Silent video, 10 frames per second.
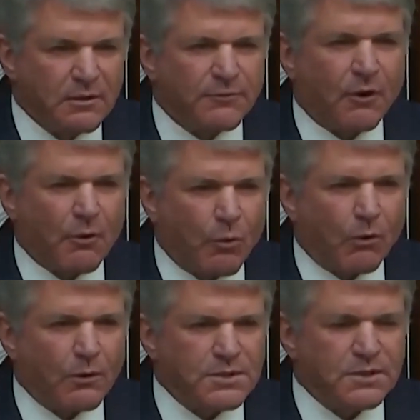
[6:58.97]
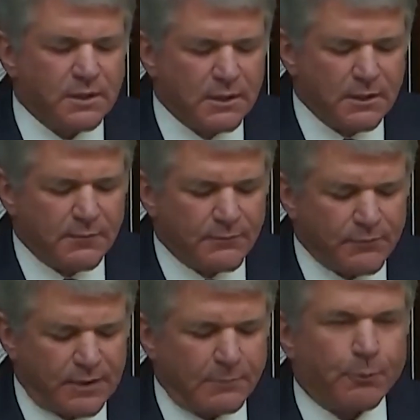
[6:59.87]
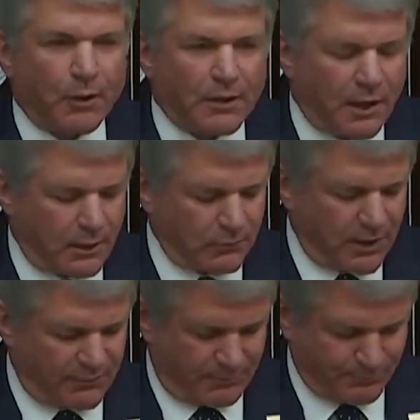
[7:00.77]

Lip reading: far worse than pre-9/11.